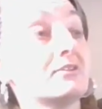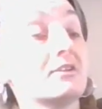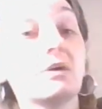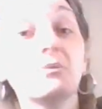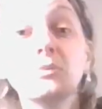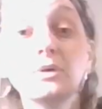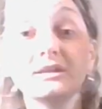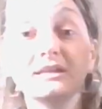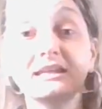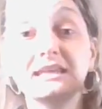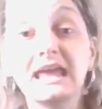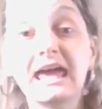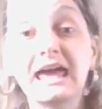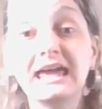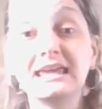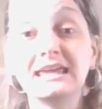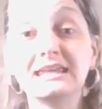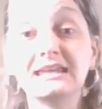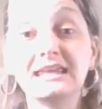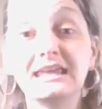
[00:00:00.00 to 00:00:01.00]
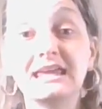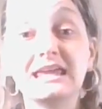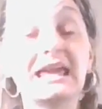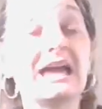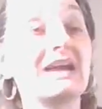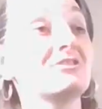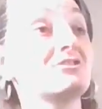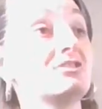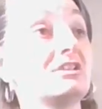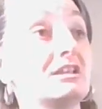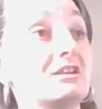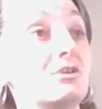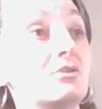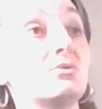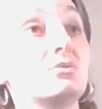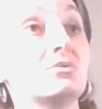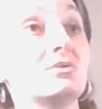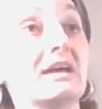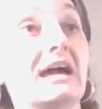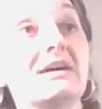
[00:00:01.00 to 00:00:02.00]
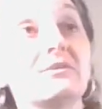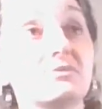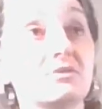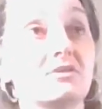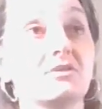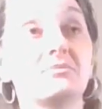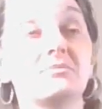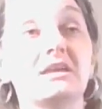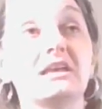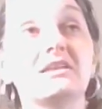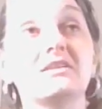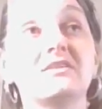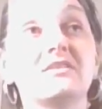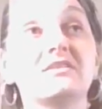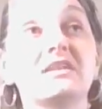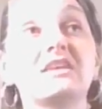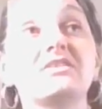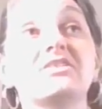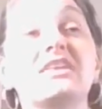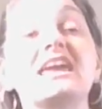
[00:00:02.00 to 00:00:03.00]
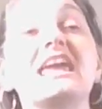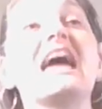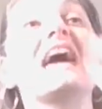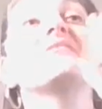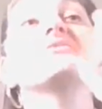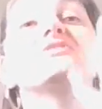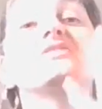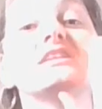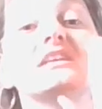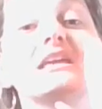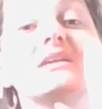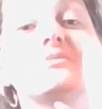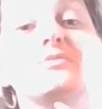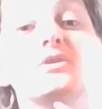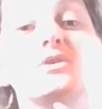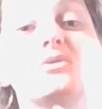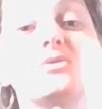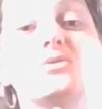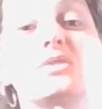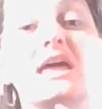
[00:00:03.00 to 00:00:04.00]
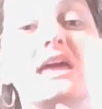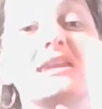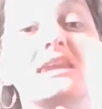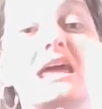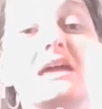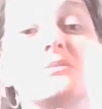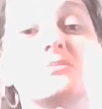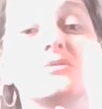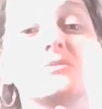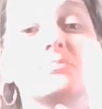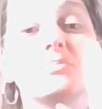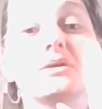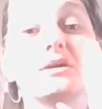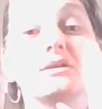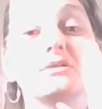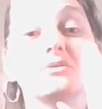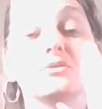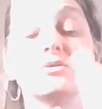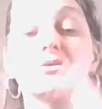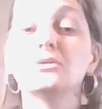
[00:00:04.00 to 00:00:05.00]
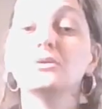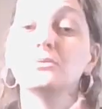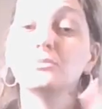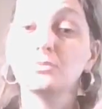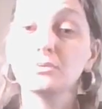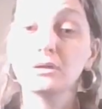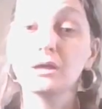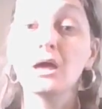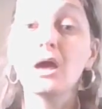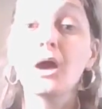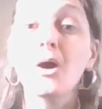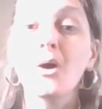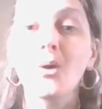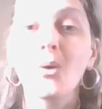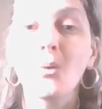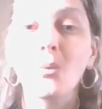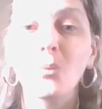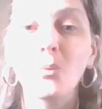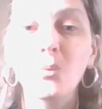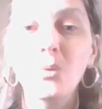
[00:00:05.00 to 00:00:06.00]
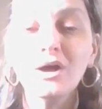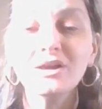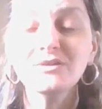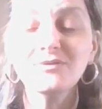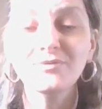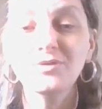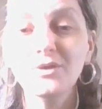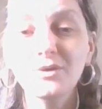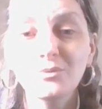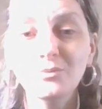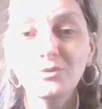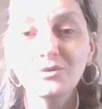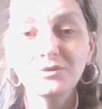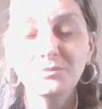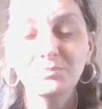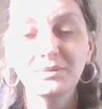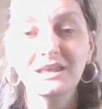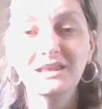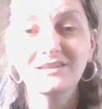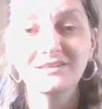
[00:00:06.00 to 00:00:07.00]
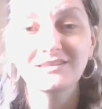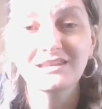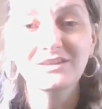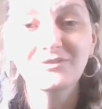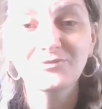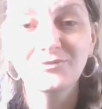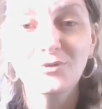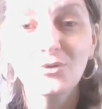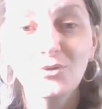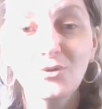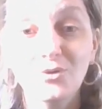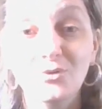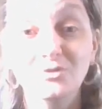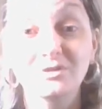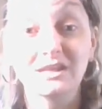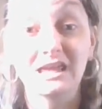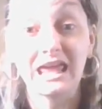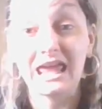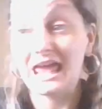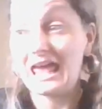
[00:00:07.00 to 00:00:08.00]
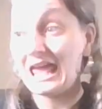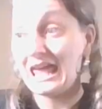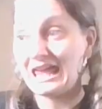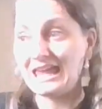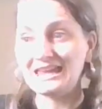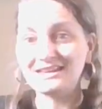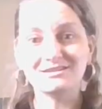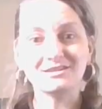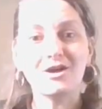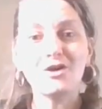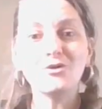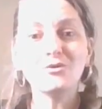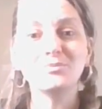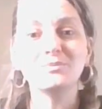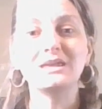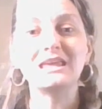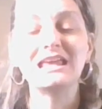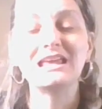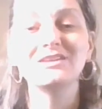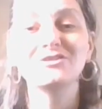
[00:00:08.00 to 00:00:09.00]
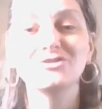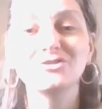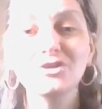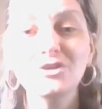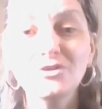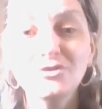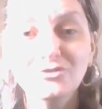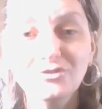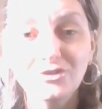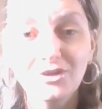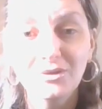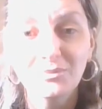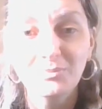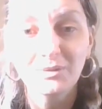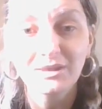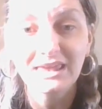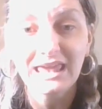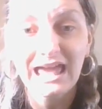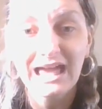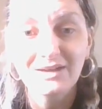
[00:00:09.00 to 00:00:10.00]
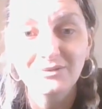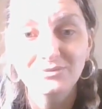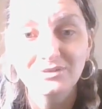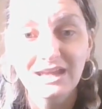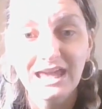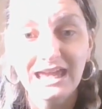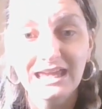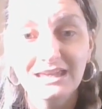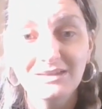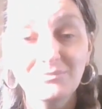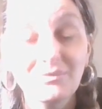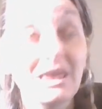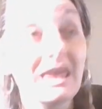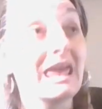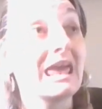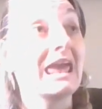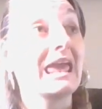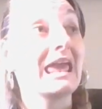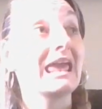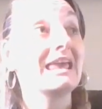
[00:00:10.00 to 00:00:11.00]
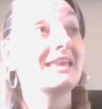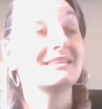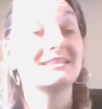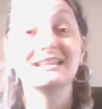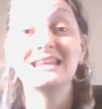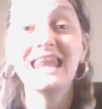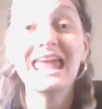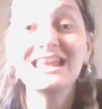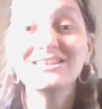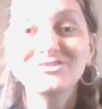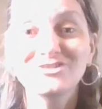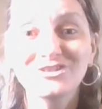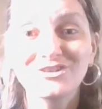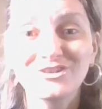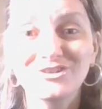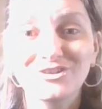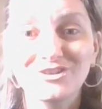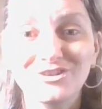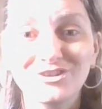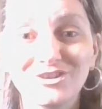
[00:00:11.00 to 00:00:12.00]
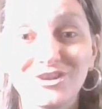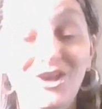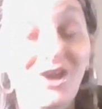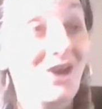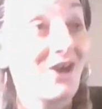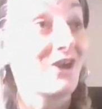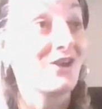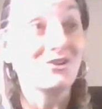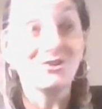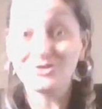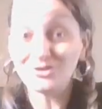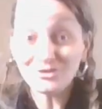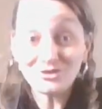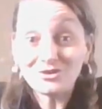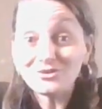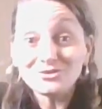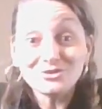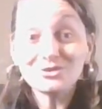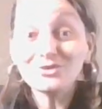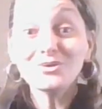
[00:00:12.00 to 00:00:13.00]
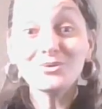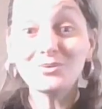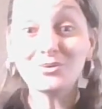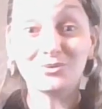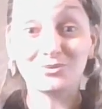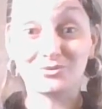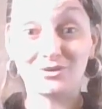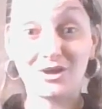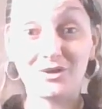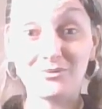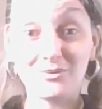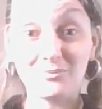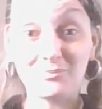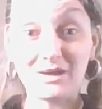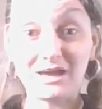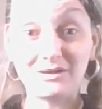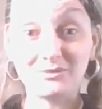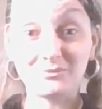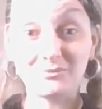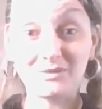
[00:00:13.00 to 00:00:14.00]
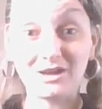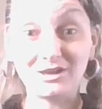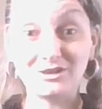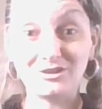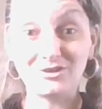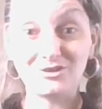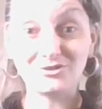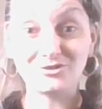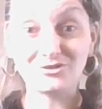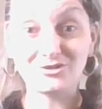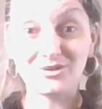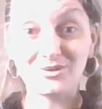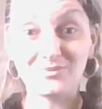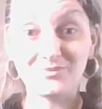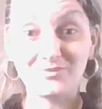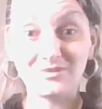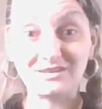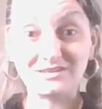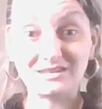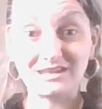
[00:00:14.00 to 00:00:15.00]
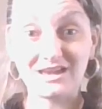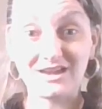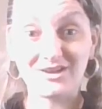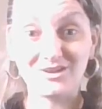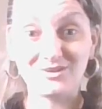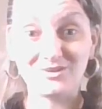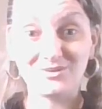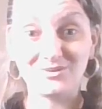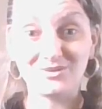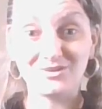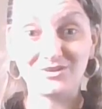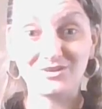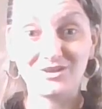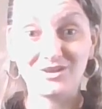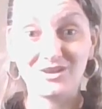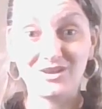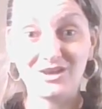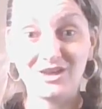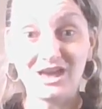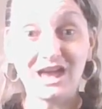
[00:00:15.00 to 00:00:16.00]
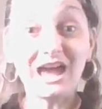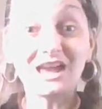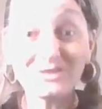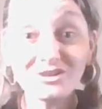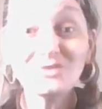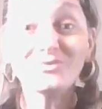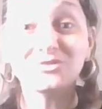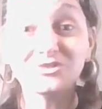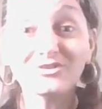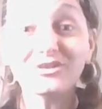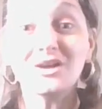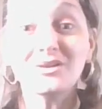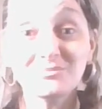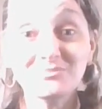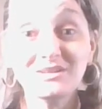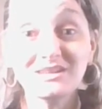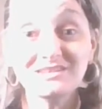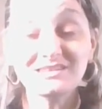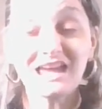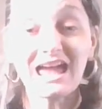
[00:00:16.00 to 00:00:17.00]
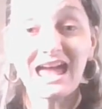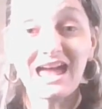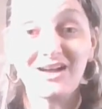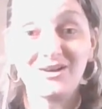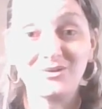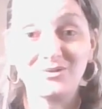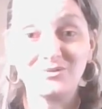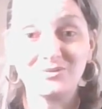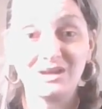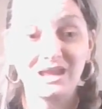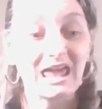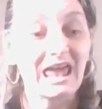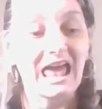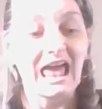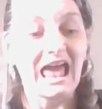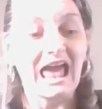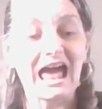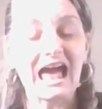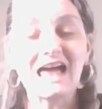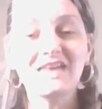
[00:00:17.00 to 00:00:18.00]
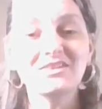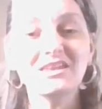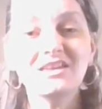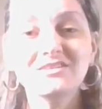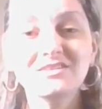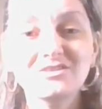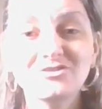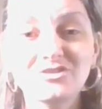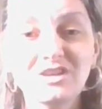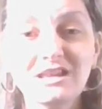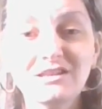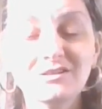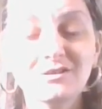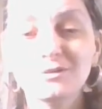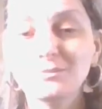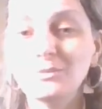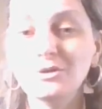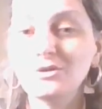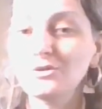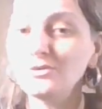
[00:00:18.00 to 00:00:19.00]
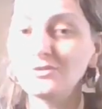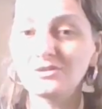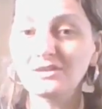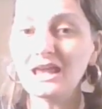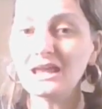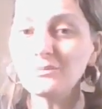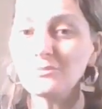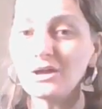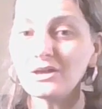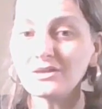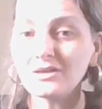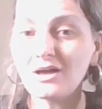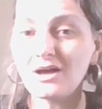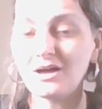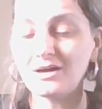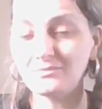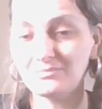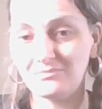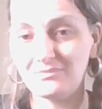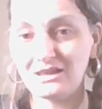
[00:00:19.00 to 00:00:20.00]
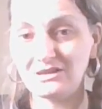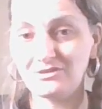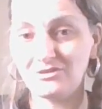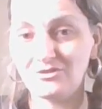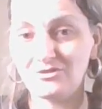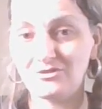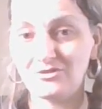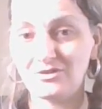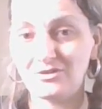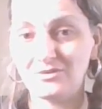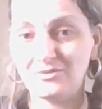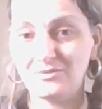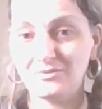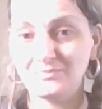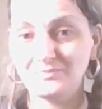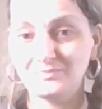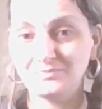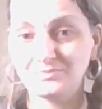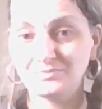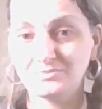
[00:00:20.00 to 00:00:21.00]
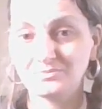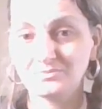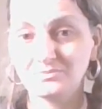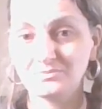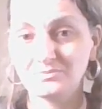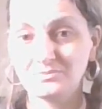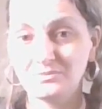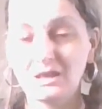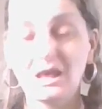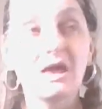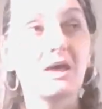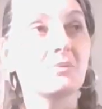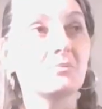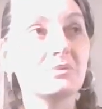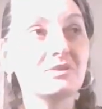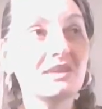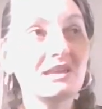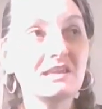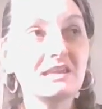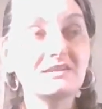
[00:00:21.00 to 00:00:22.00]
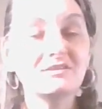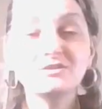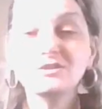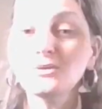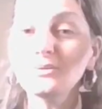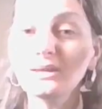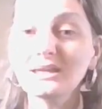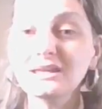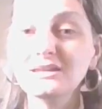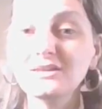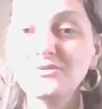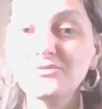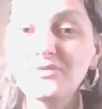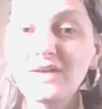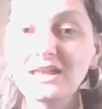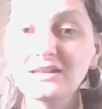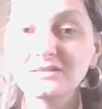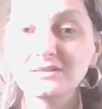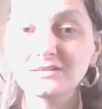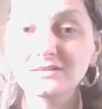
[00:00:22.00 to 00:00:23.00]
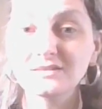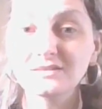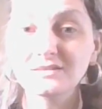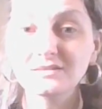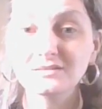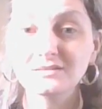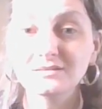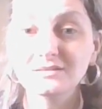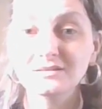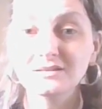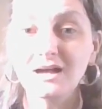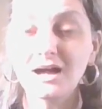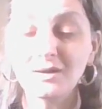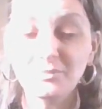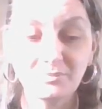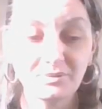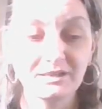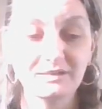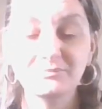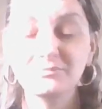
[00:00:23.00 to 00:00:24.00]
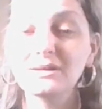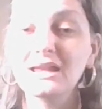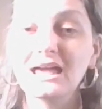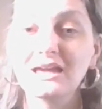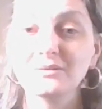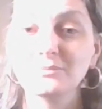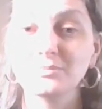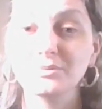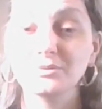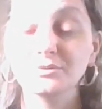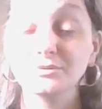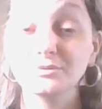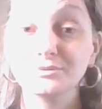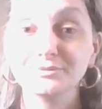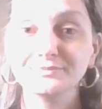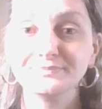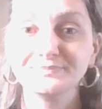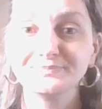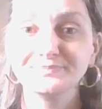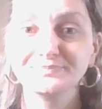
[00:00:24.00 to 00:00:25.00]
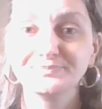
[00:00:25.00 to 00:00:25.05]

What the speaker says: Someone in A&E actually called out to me and said they have to give you their names by law. One of them was PC Ford. He told me his YouTube account name is Legend. So you do all know about my YouTube videos and you shut me down. And there's a gentleman whose name I can't mention, but that he's doing an event up in Blackpool.